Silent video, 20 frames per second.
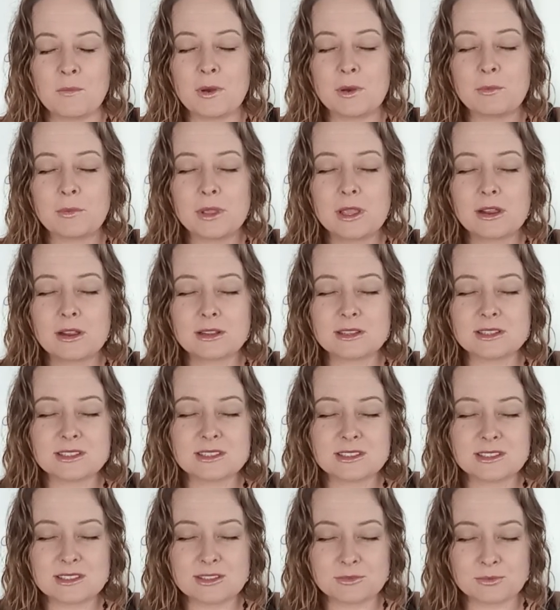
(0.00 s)
When we are
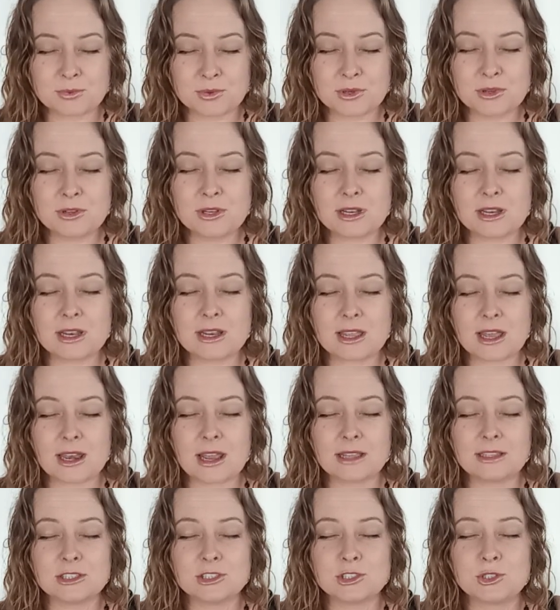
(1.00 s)
rooted and
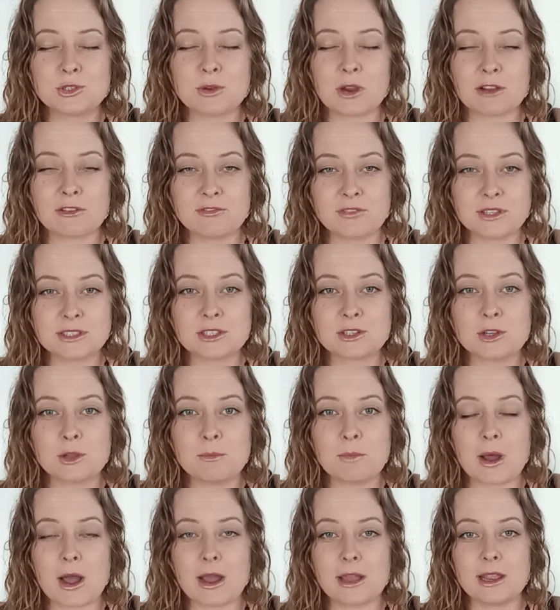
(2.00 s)
connected to our
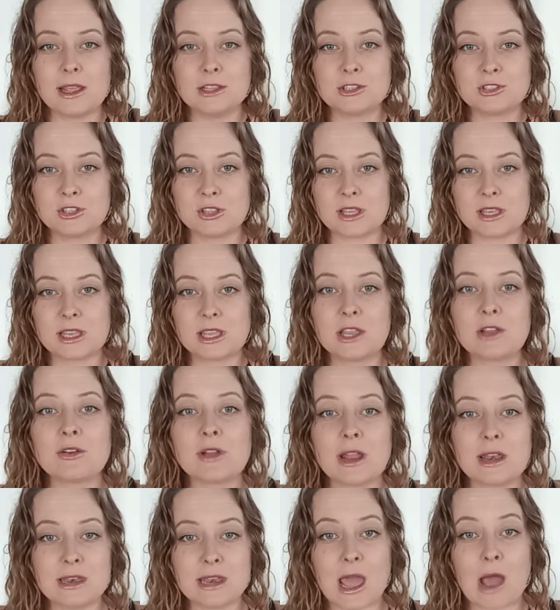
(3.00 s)
physical body, to the
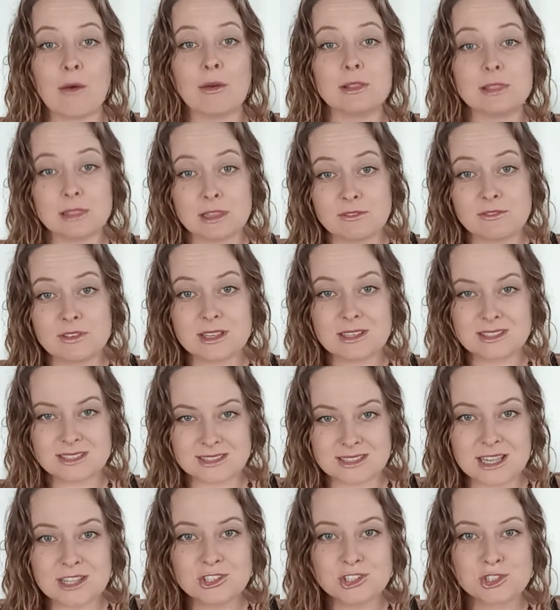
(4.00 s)
here and now, and living
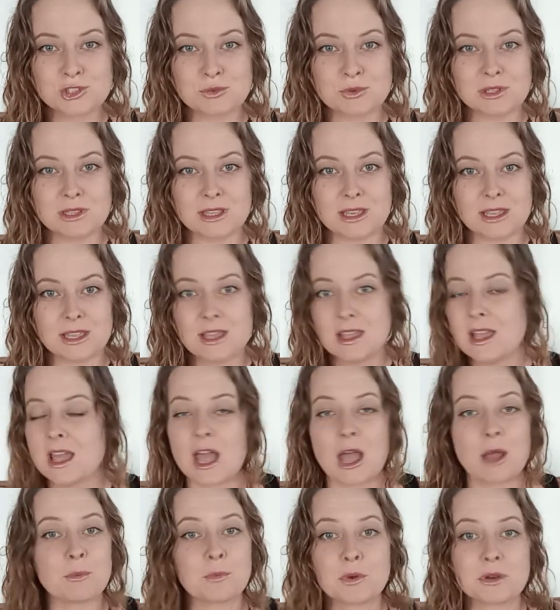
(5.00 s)
sensually,
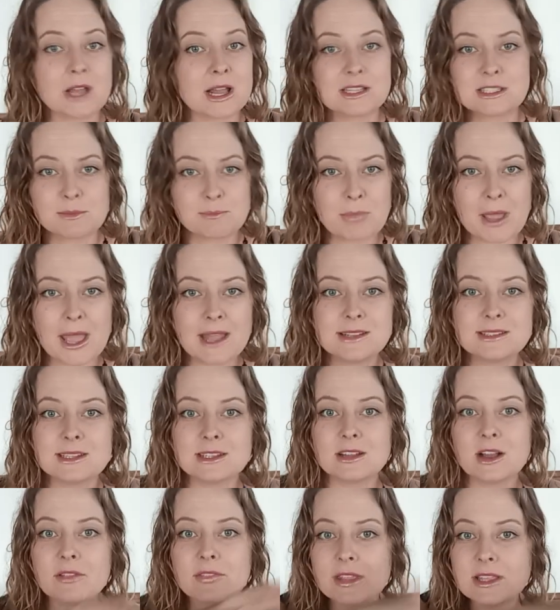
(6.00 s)
and we're not
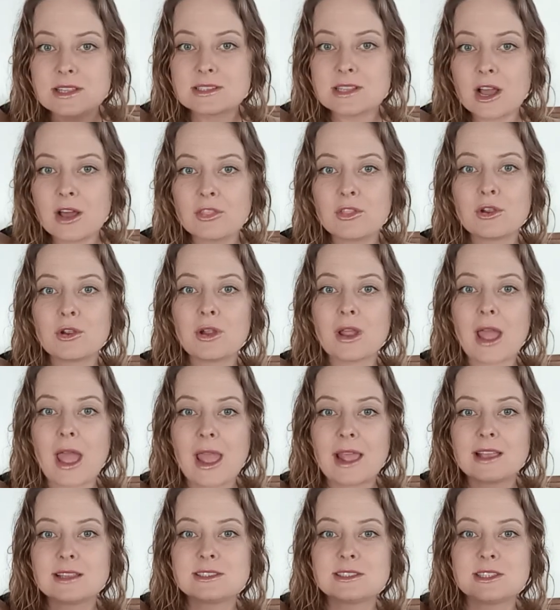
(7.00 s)
dependent on these other
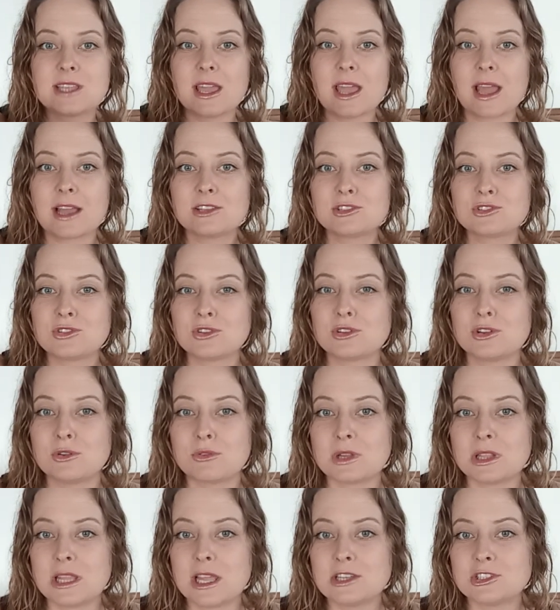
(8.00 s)

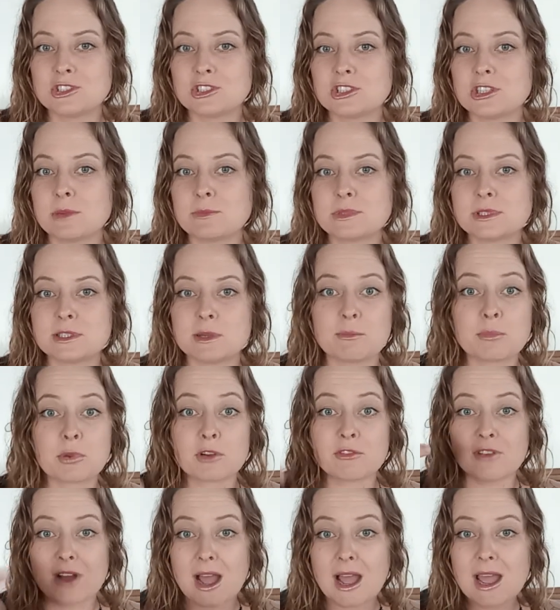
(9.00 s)
external relationships to
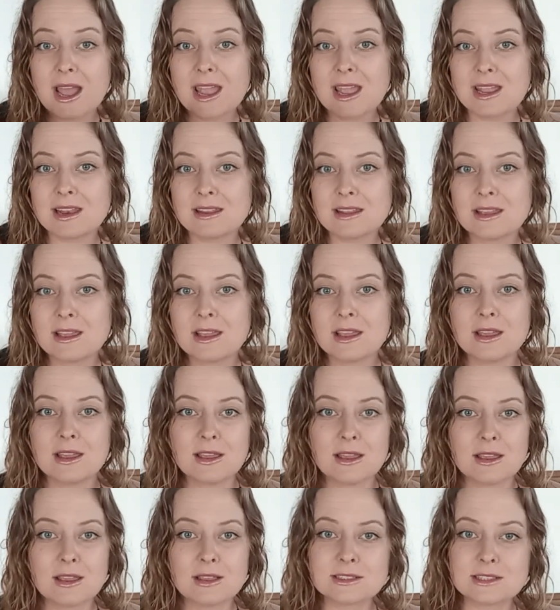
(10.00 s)
provide
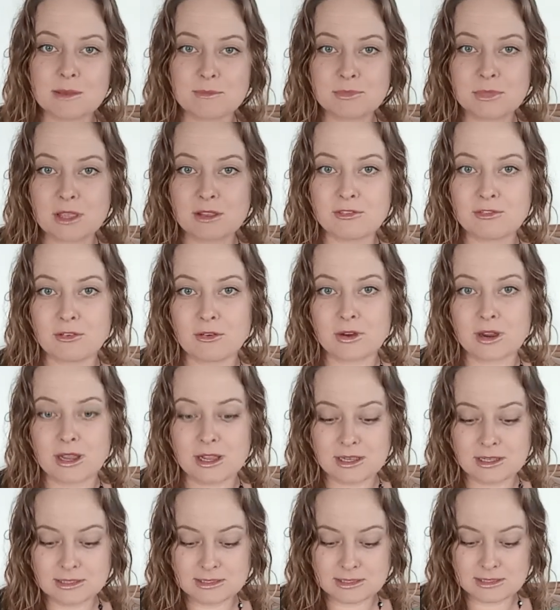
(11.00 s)
something for
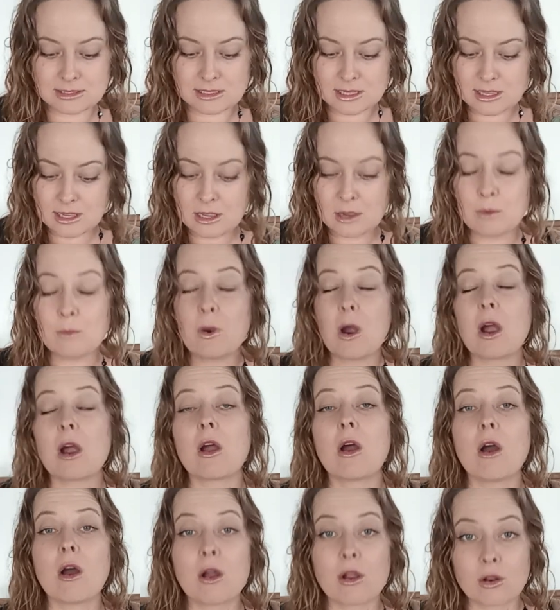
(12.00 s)
us,
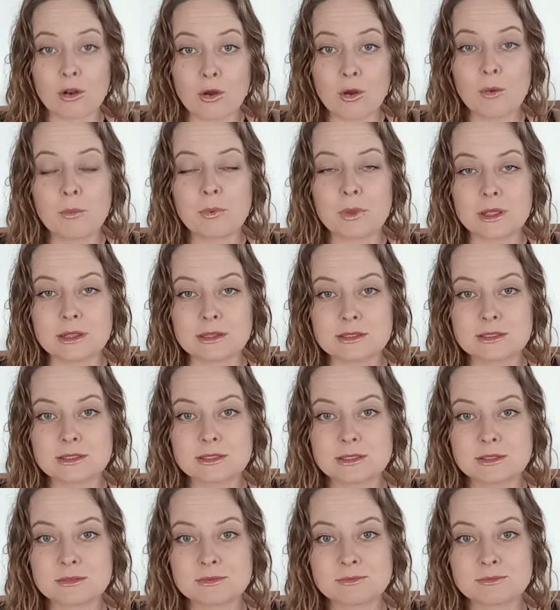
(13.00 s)
our heart
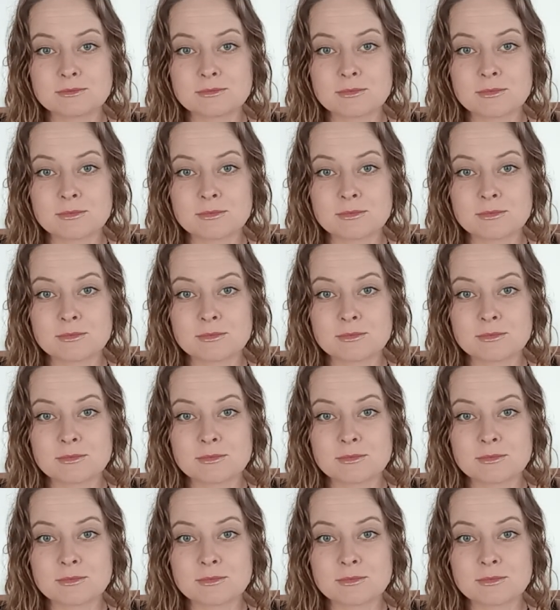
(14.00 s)
opens.